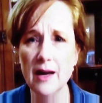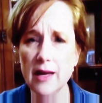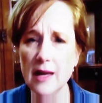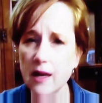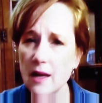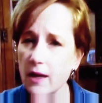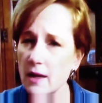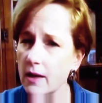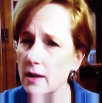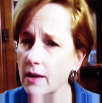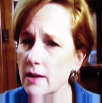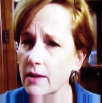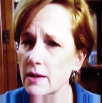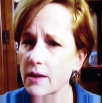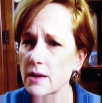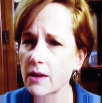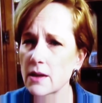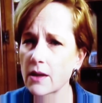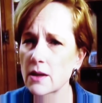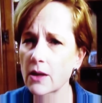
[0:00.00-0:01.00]
I had
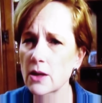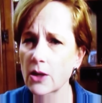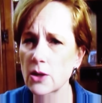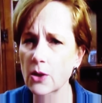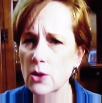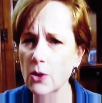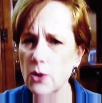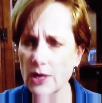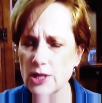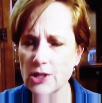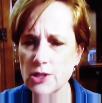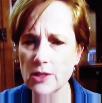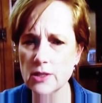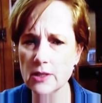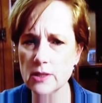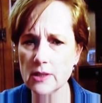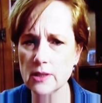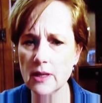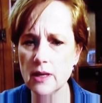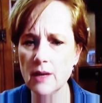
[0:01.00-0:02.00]

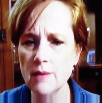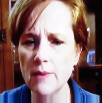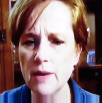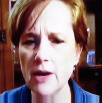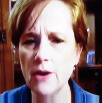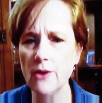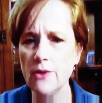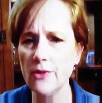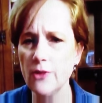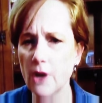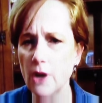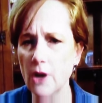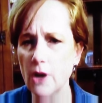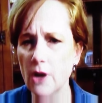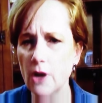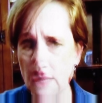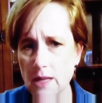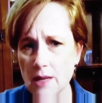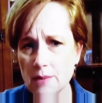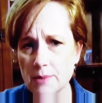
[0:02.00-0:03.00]
questions about the
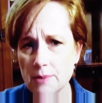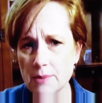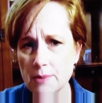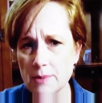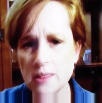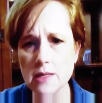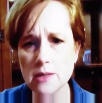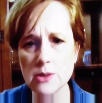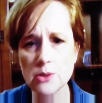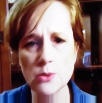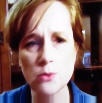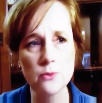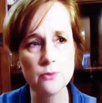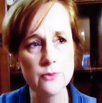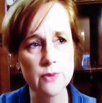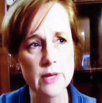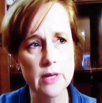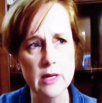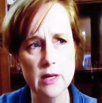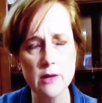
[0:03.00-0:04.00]
autopsy. So
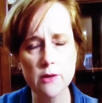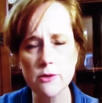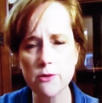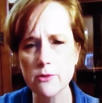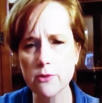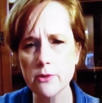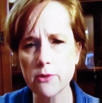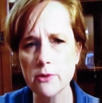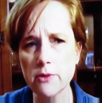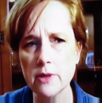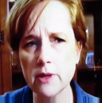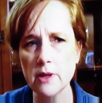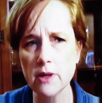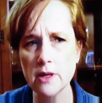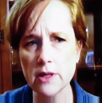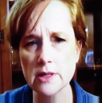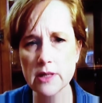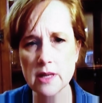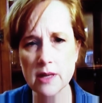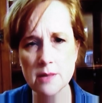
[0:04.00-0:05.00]
reading through the
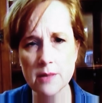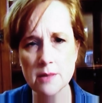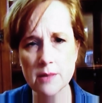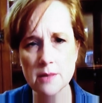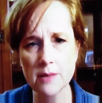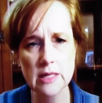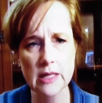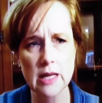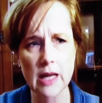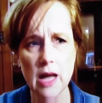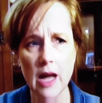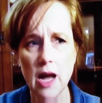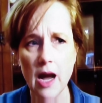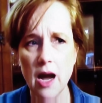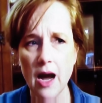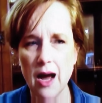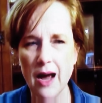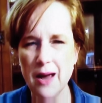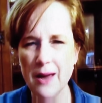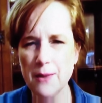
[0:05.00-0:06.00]
autopsy,
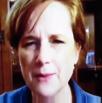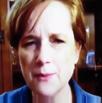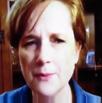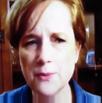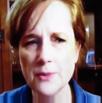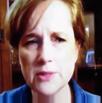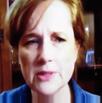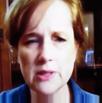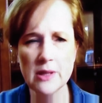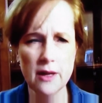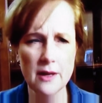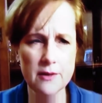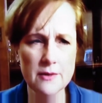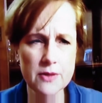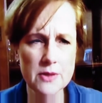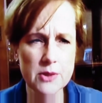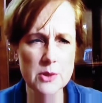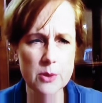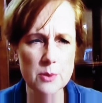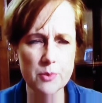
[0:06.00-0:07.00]
I was kind
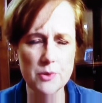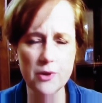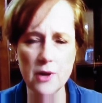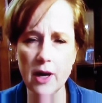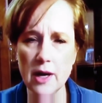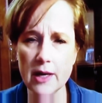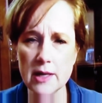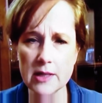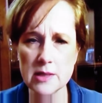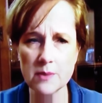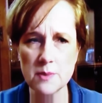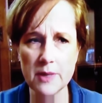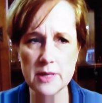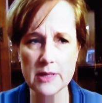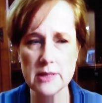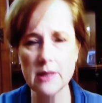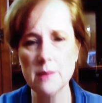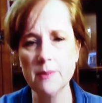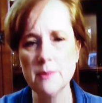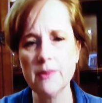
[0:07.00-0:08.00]
of surprised by
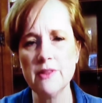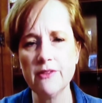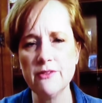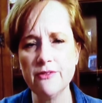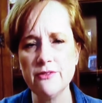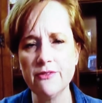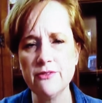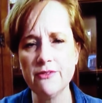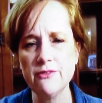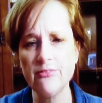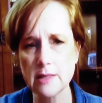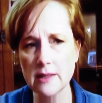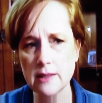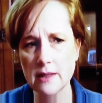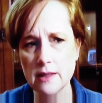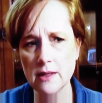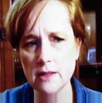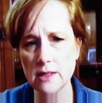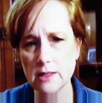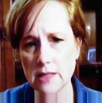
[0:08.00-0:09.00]
some of the facts that
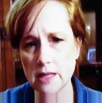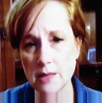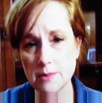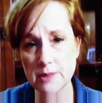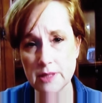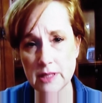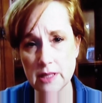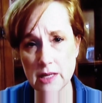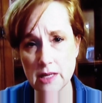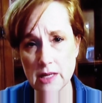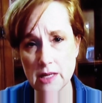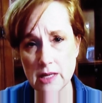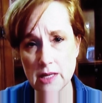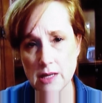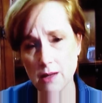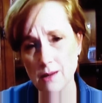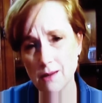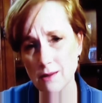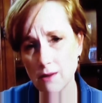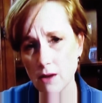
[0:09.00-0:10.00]
the autopsy
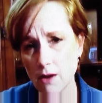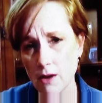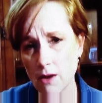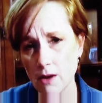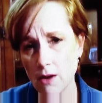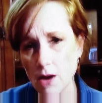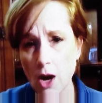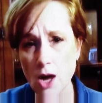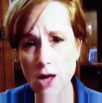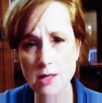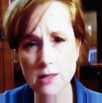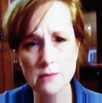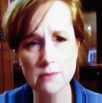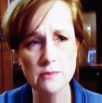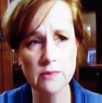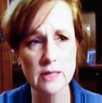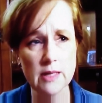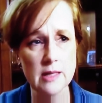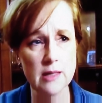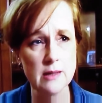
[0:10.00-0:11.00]
got
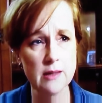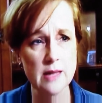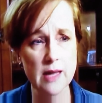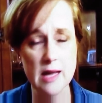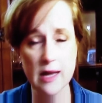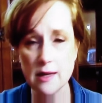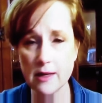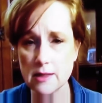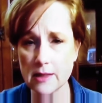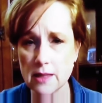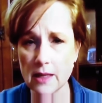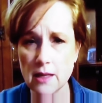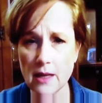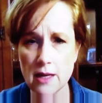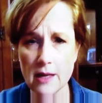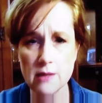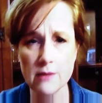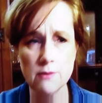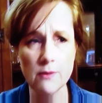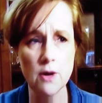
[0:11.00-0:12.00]
wrong. Like, they had his
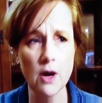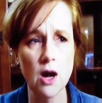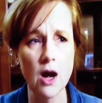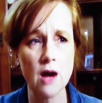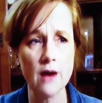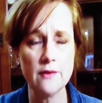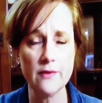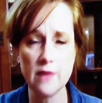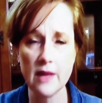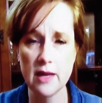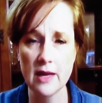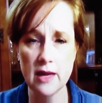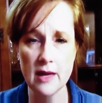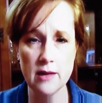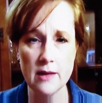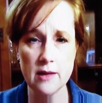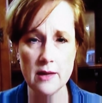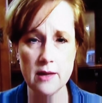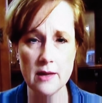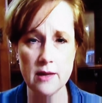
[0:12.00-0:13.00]
height wrong, they
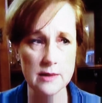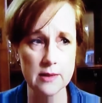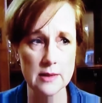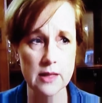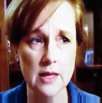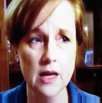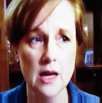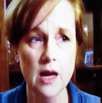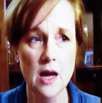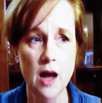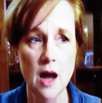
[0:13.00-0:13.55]
had his